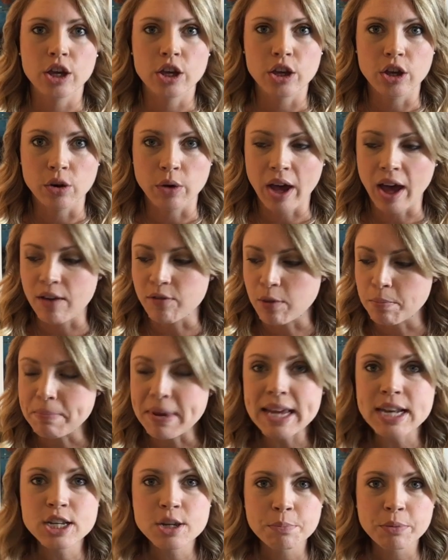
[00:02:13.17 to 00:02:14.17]
you have a
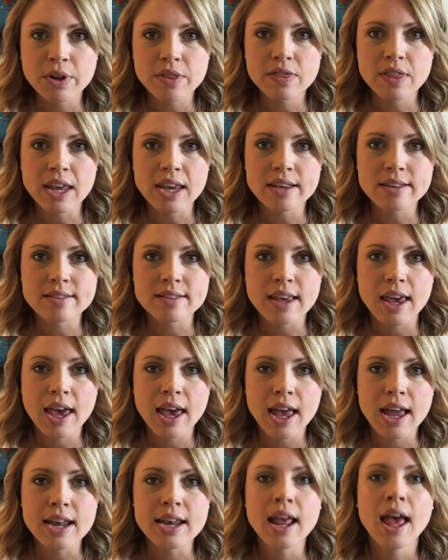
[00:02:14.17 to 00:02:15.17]
bin to put things
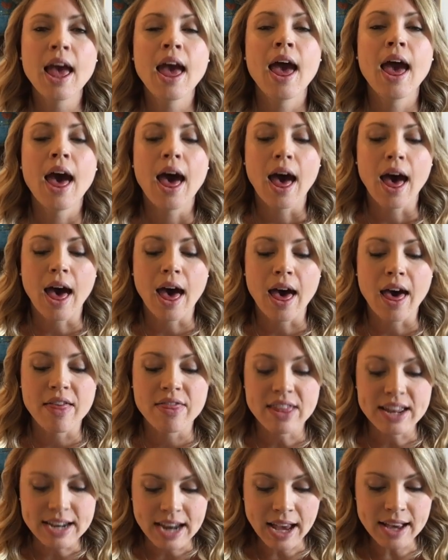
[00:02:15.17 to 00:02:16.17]
in.
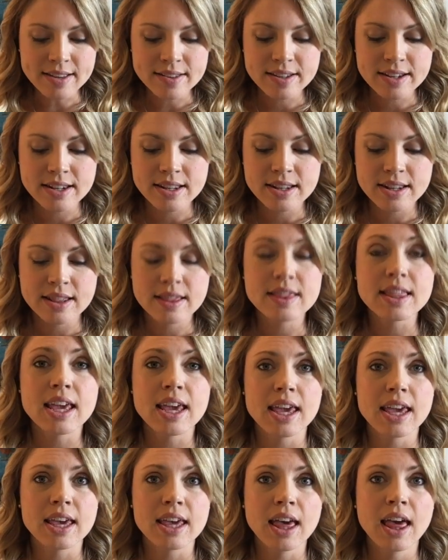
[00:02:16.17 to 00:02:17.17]
The next
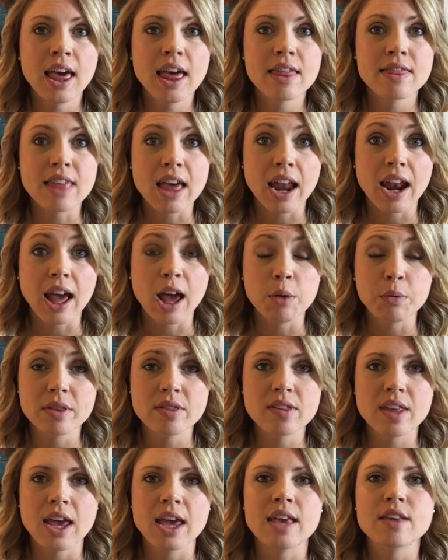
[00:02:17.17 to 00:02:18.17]
thing that I would
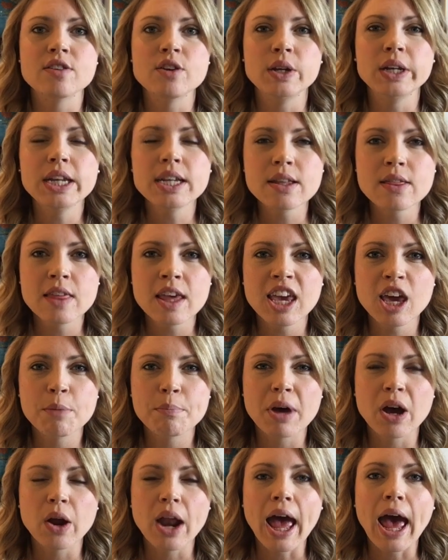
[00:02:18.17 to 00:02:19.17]
say is you need to think
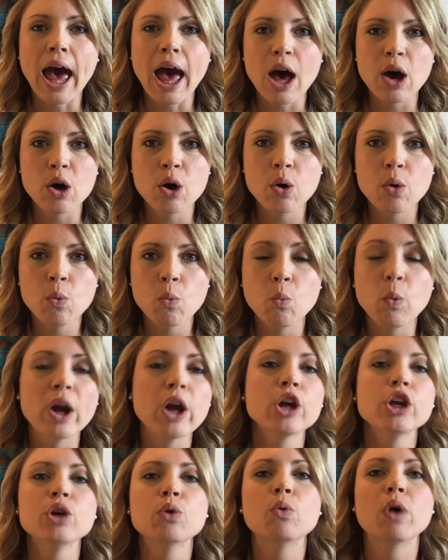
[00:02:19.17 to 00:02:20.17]
about
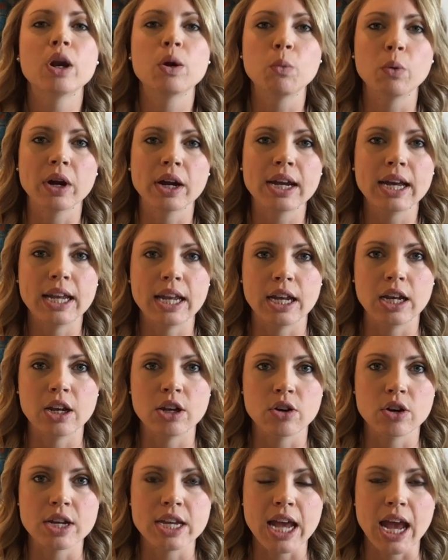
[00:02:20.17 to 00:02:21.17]
where you want to work it
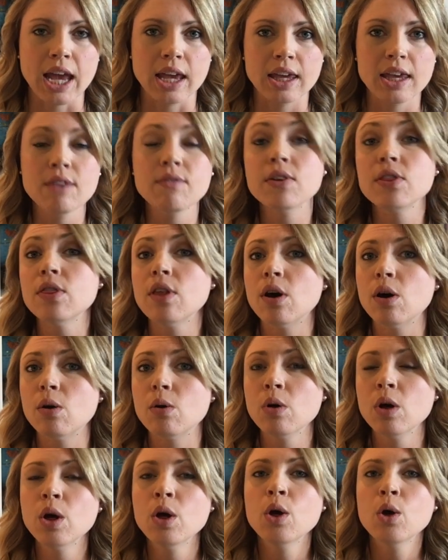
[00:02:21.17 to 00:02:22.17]
in your day. Even
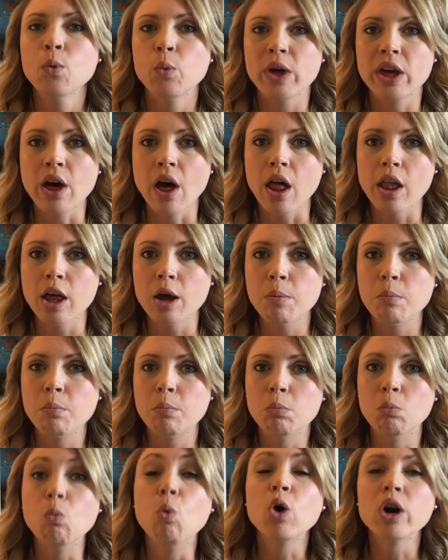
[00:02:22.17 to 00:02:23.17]
though we call it
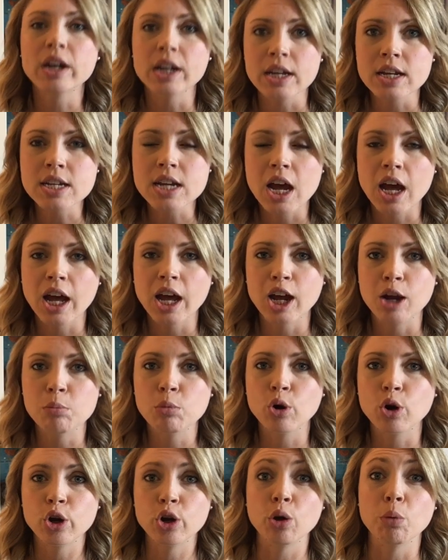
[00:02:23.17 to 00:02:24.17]
morning time
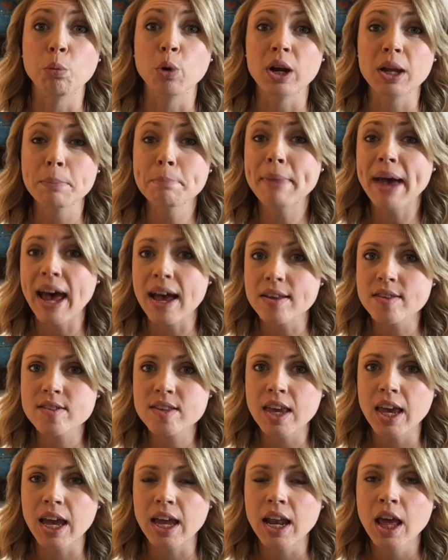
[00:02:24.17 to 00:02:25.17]
or your morning
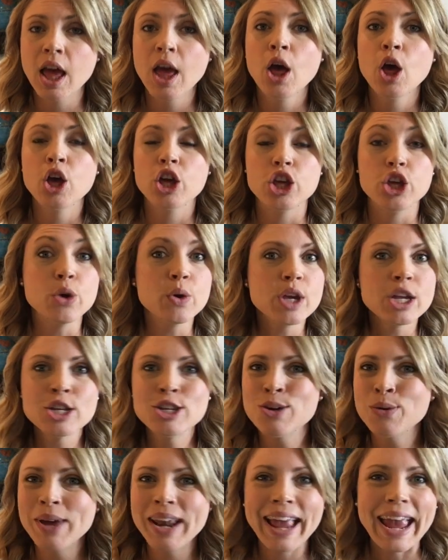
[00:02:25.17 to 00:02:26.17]
basket, you can
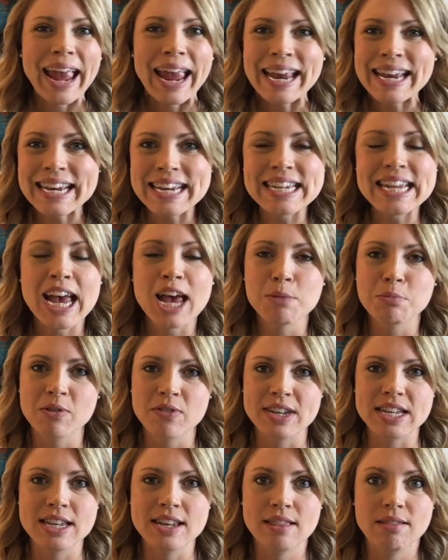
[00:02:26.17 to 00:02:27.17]
do it any time
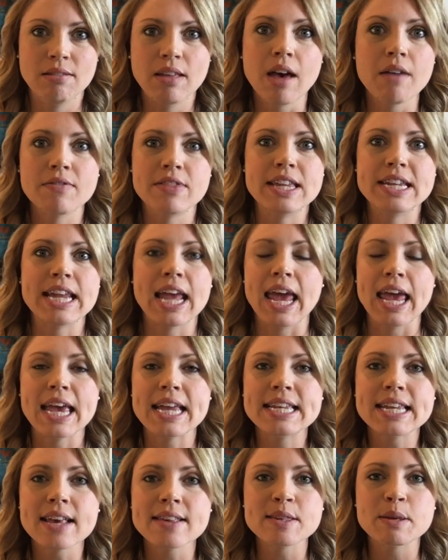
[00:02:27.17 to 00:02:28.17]
of the day.
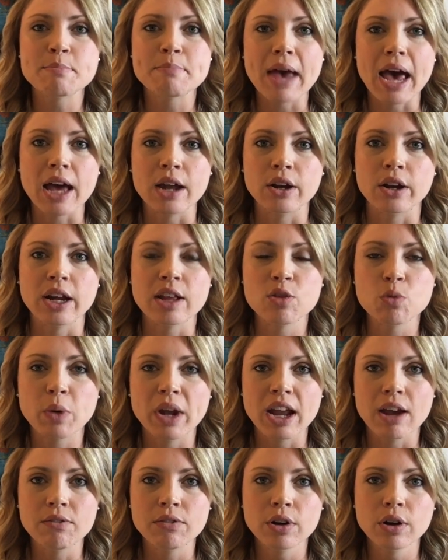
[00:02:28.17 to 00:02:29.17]
It doesn't matter. It's
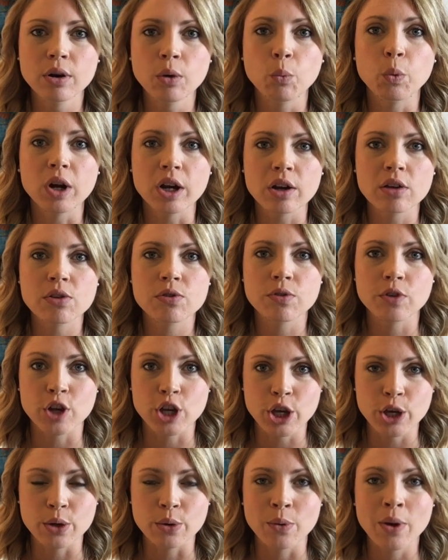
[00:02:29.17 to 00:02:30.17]
whatever works for
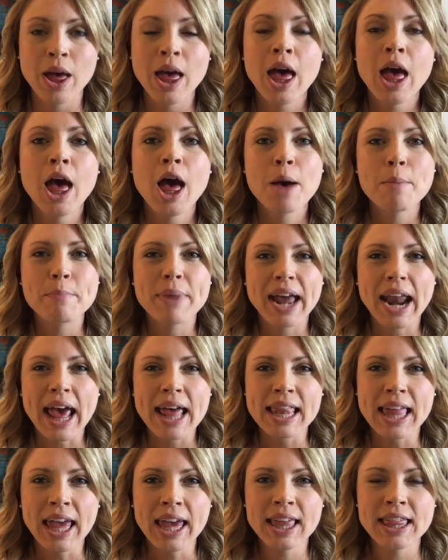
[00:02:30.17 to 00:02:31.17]
you. But
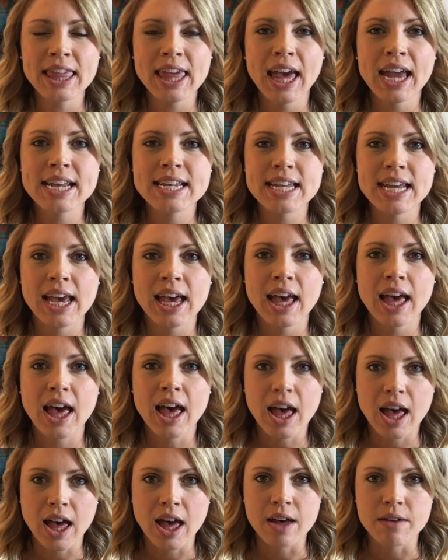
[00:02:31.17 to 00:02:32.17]
I like the idea
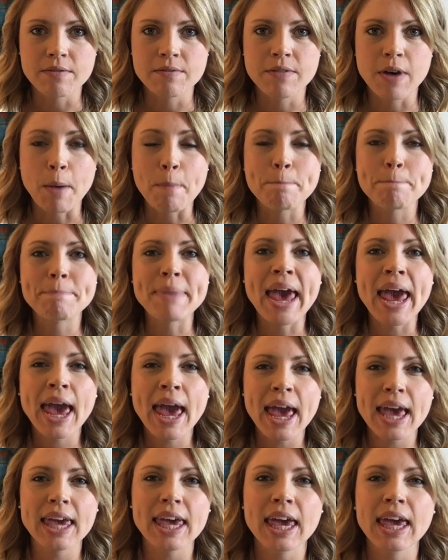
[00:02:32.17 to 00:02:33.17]
of
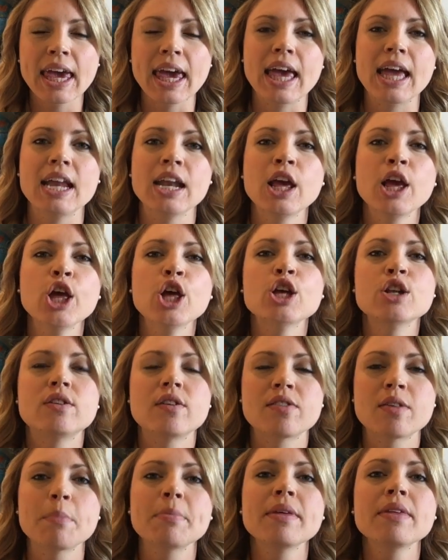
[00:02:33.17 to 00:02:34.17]
pegging it to
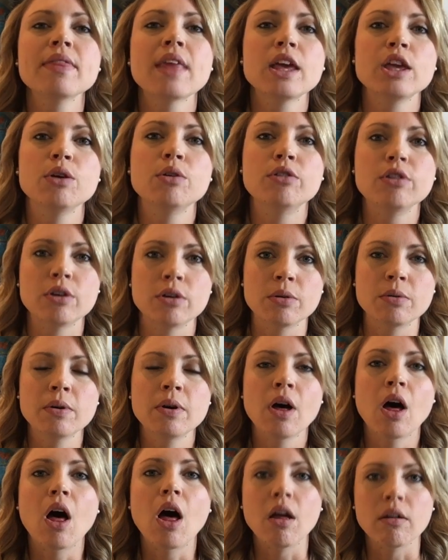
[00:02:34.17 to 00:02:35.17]
something that you do
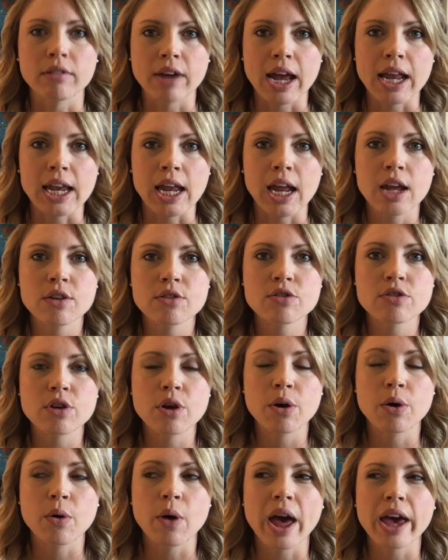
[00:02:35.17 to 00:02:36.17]
already.
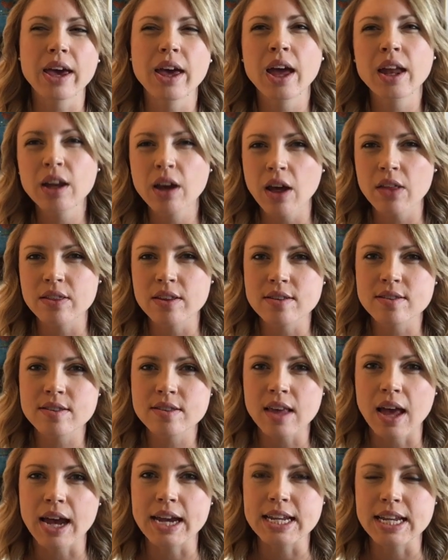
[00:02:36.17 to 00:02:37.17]
So I kind of got
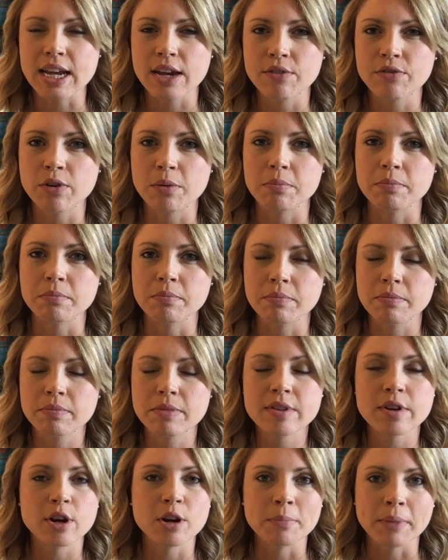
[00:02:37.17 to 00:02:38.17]
this idea from
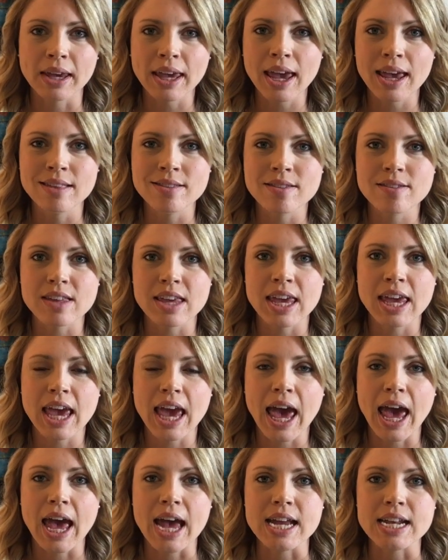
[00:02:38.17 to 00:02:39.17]
Sarah Mackenzie,
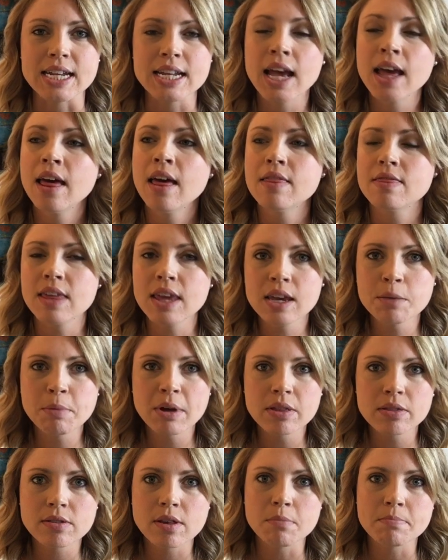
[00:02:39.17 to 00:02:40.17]
and think
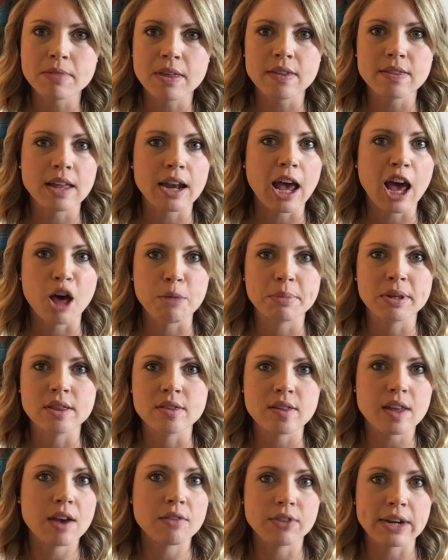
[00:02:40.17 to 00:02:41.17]
about something that
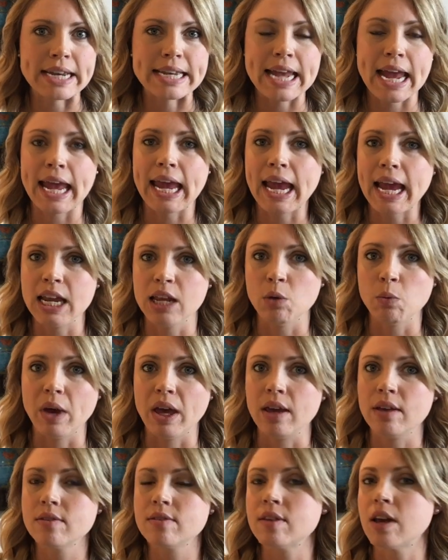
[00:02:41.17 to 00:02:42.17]
happens every day
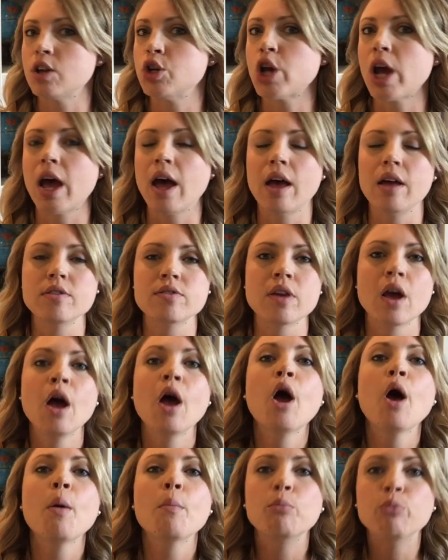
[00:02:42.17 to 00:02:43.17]
anyway, such as
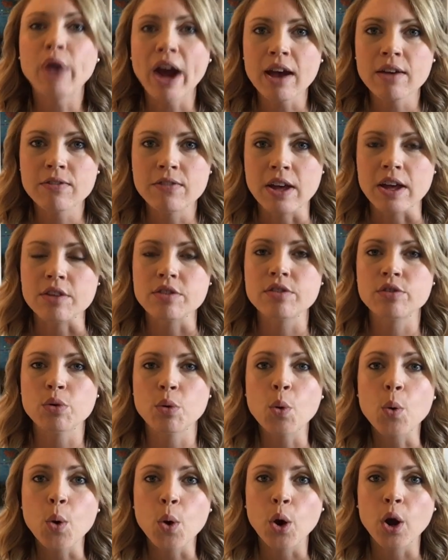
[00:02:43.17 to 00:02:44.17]
breakfast
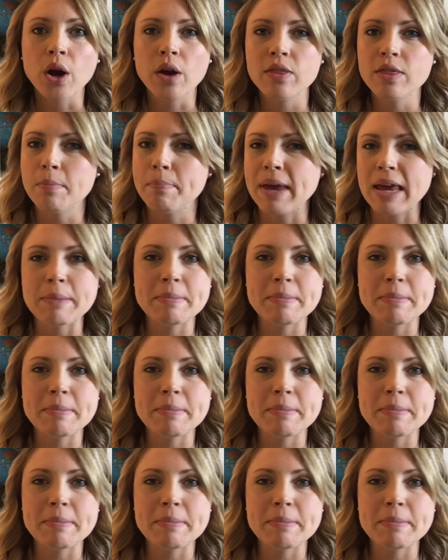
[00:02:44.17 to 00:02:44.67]
or the